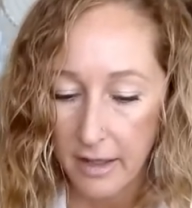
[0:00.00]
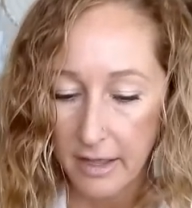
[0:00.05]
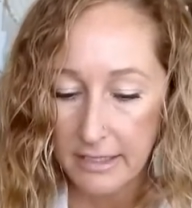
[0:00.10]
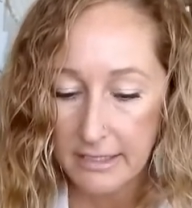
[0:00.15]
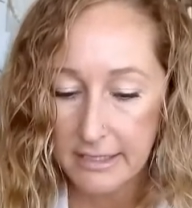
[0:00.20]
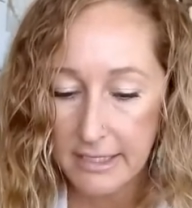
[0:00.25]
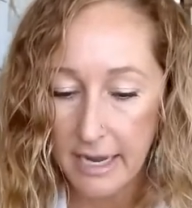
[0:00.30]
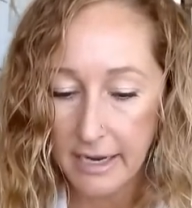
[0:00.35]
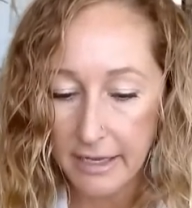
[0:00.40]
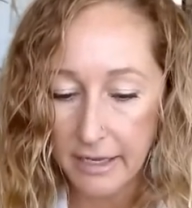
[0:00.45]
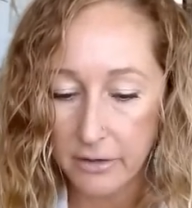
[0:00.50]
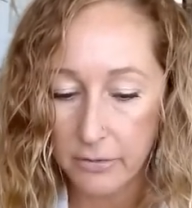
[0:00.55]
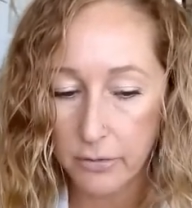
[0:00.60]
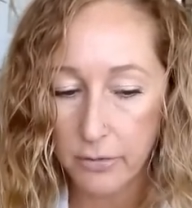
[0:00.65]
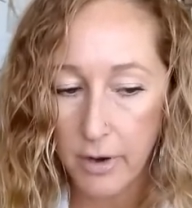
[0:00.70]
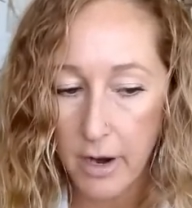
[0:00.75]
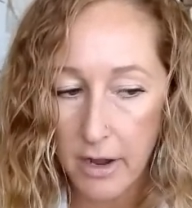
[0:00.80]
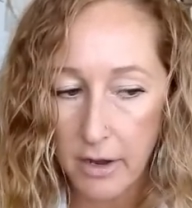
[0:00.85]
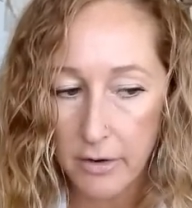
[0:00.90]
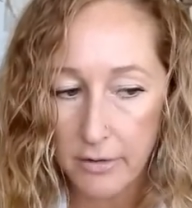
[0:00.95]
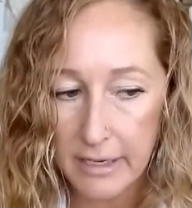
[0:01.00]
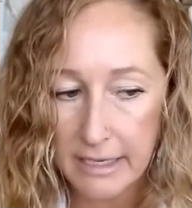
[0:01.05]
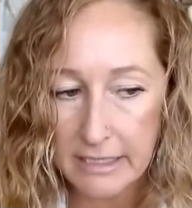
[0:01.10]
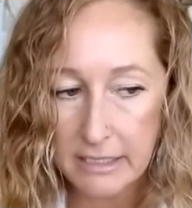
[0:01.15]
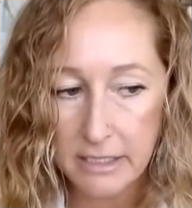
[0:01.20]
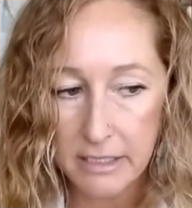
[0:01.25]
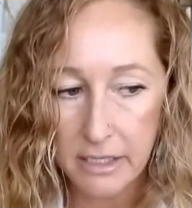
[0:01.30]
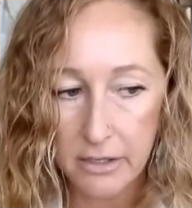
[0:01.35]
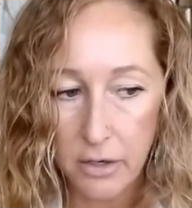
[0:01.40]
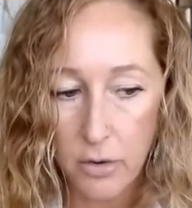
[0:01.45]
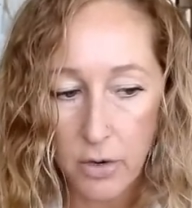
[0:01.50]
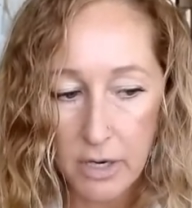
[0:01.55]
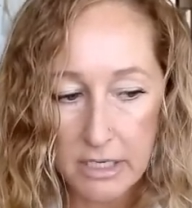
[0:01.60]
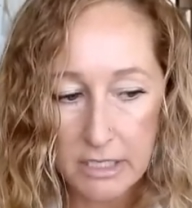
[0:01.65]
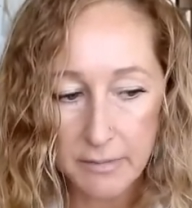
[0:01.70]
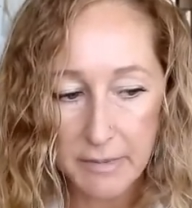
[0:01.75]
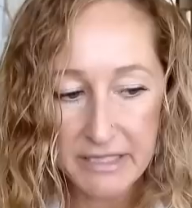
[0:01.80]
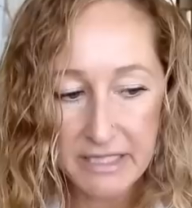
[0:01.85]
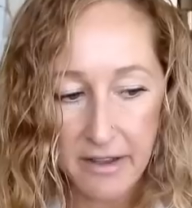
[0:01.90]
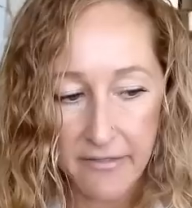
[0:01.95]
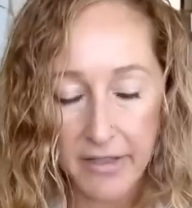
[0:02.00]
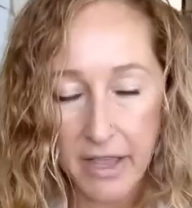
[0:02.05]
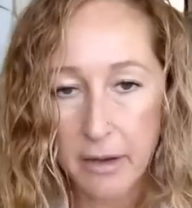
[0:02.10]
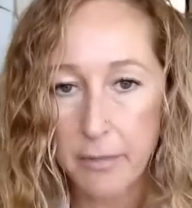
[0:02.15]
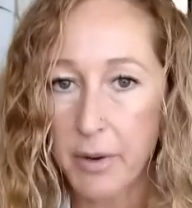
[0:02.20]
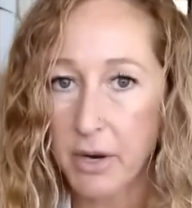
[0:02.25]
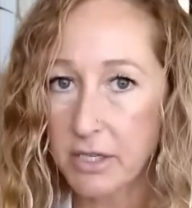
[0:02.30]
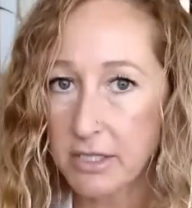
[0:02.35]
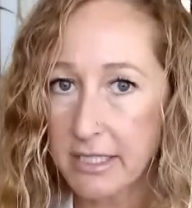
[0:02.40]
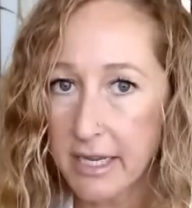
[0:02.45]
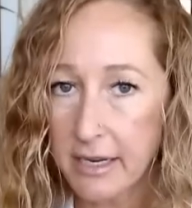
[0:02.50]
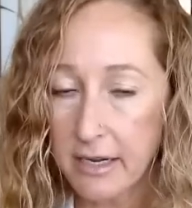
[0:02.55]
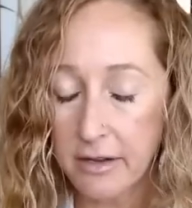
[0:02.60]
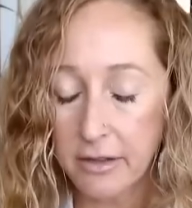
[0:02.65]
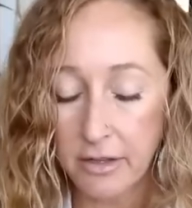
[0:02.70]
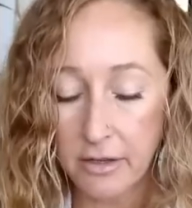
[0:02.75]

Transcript: Second row is your specific person.